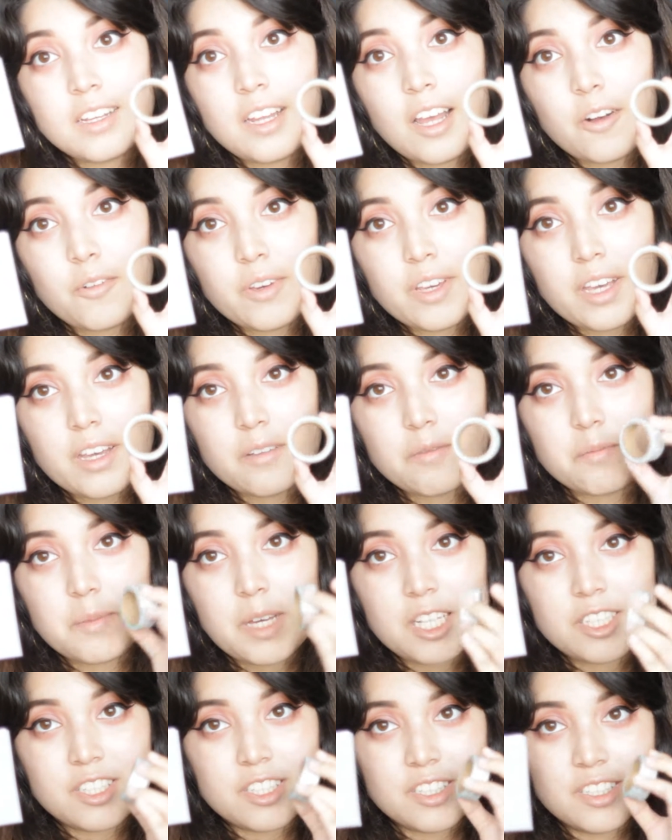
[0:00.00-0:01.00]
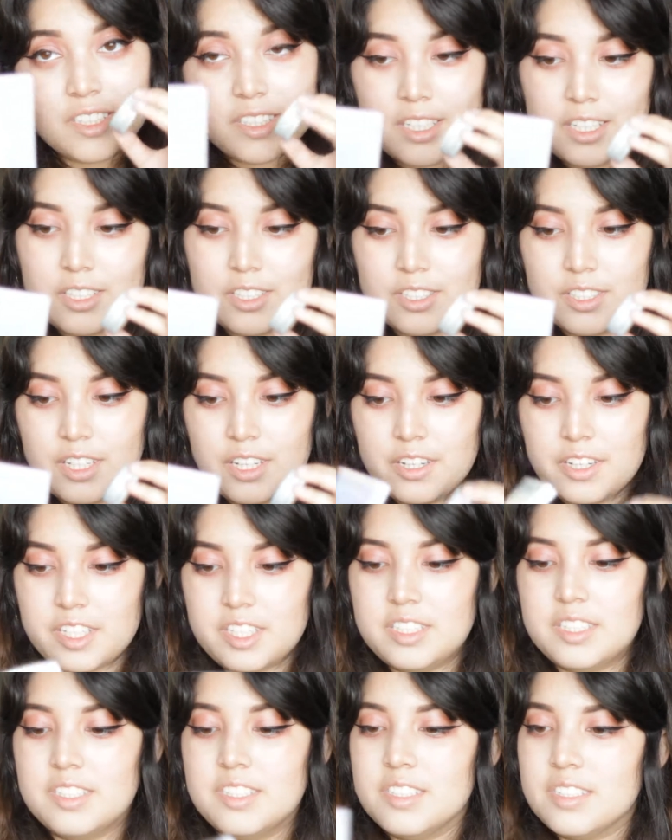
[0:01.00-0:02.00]
now we have matching
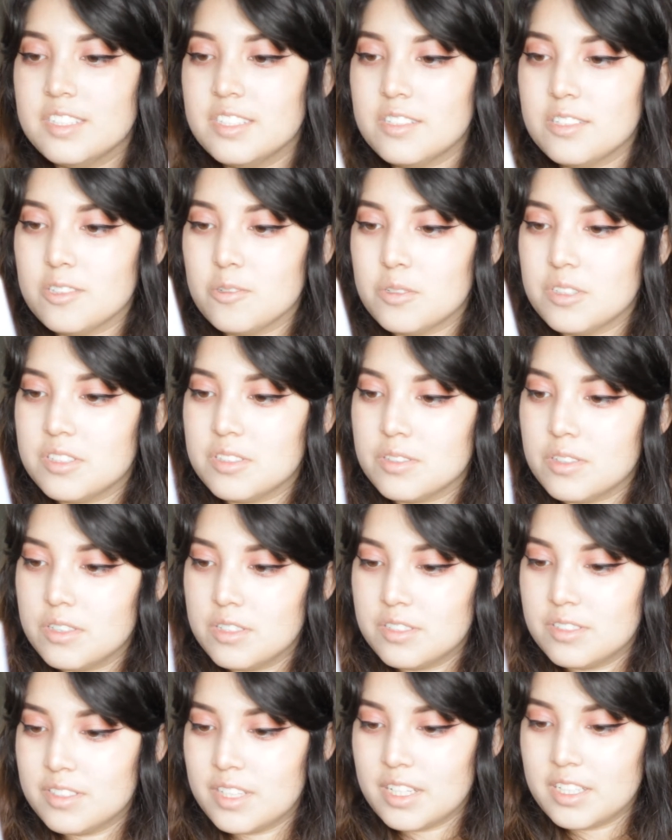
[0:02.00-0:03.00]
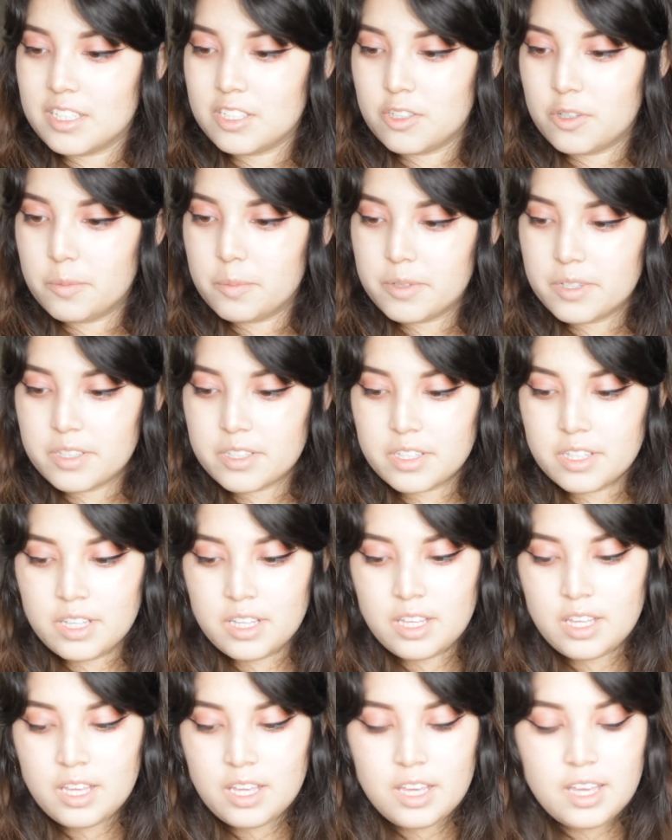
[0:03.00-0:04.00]
stationery. This is Little Twin Star's tiny notebook,
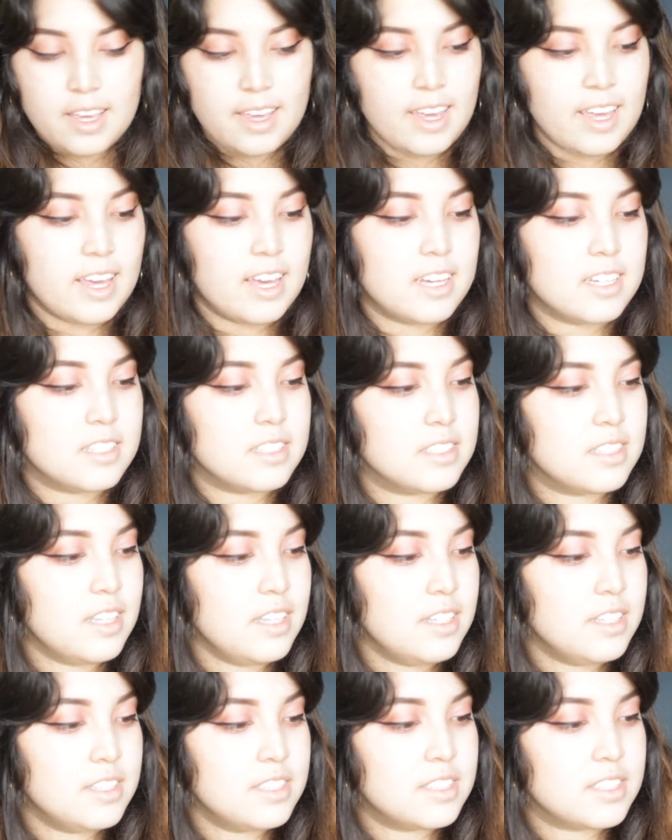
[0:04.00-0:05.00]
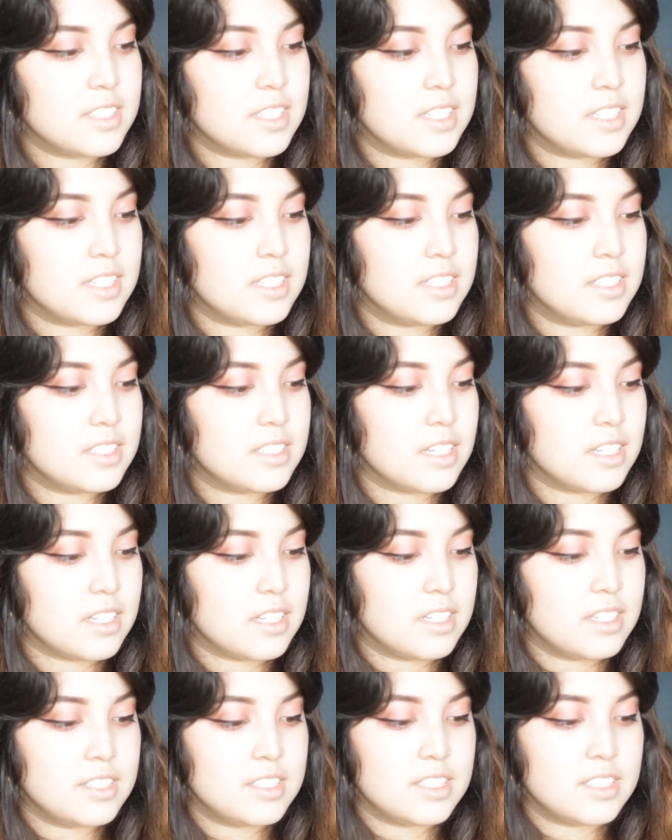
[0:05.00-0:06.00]
and this is
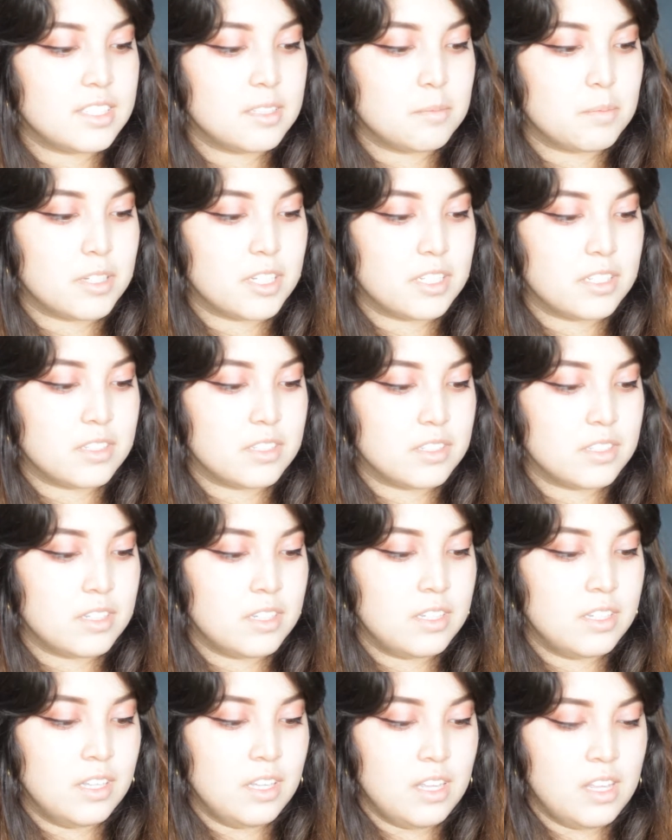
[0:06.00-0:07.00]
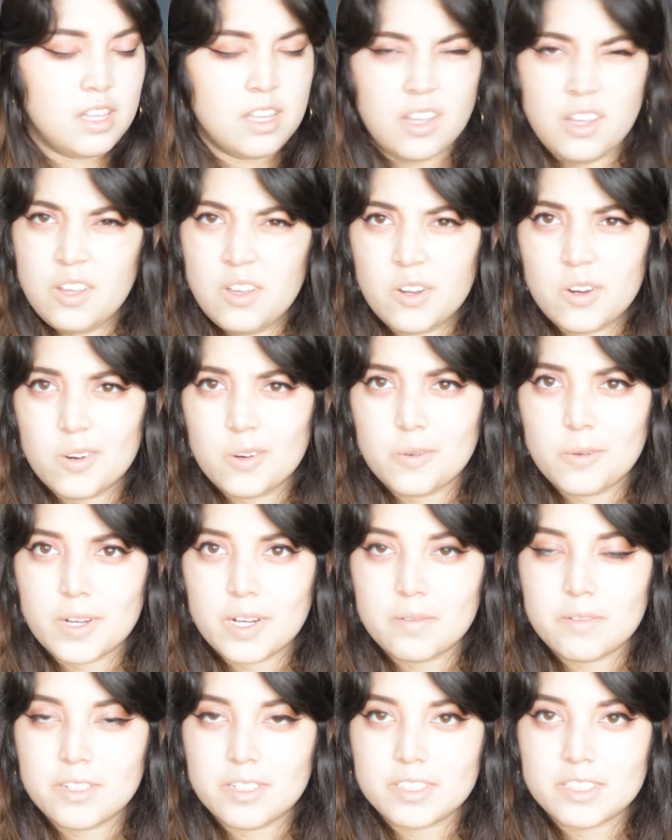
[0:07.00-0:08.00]
a Cinnabon,
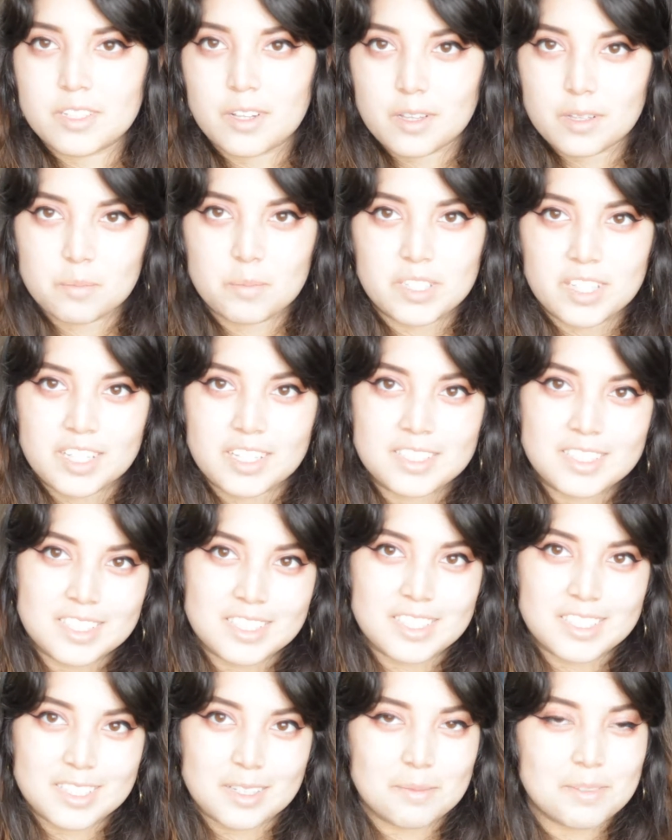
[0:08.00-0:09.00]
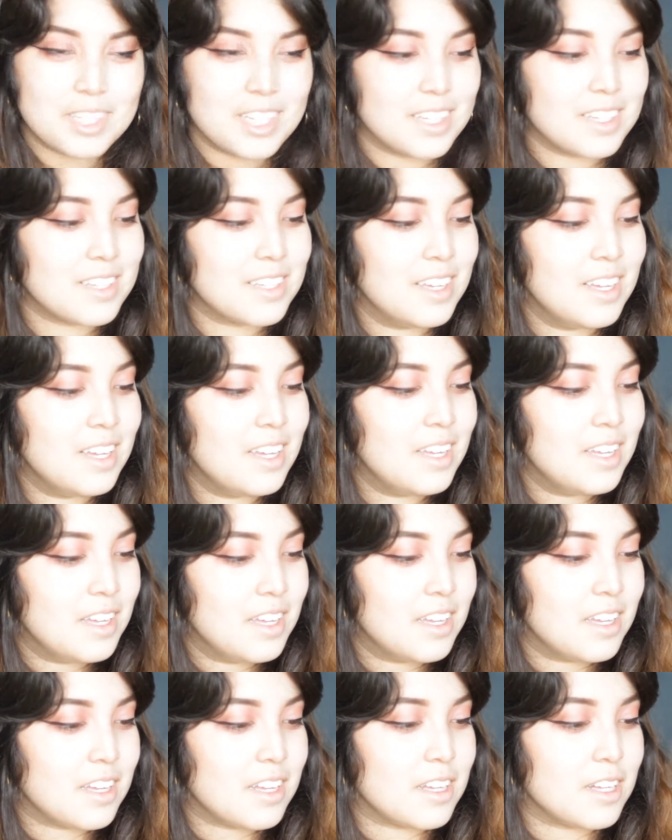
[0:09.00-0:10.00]
whatever it's called, but like Cinna something,
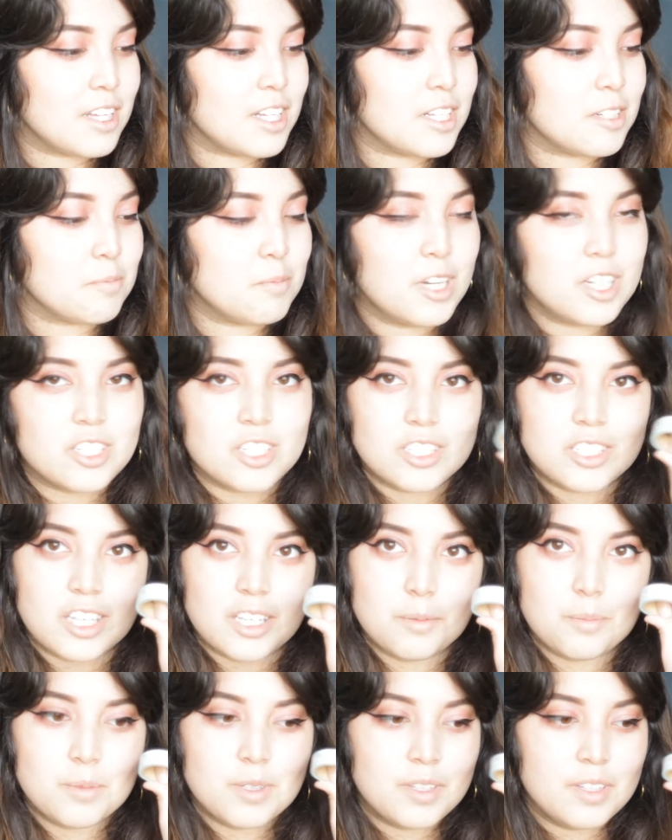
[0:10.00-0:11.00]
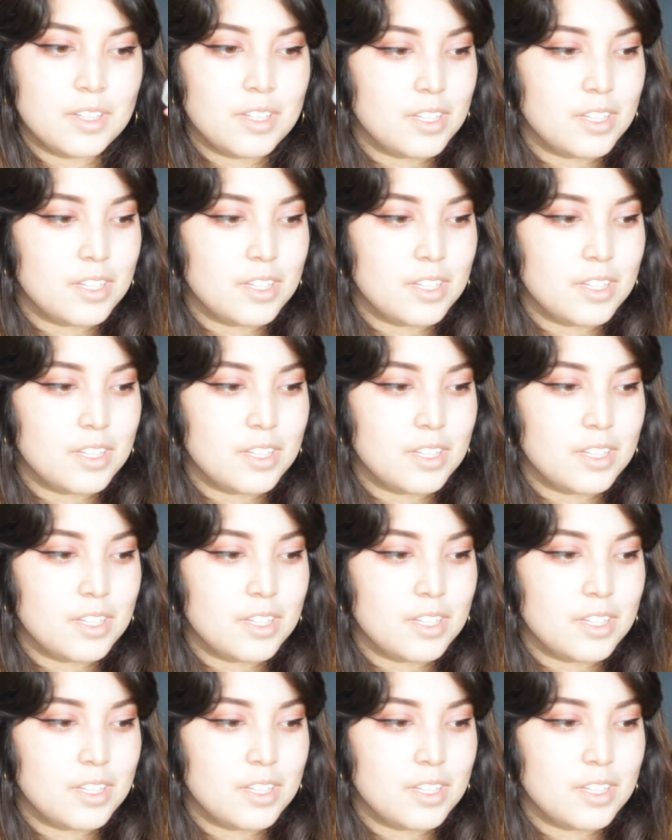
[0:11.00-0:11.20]
uh, washi tape.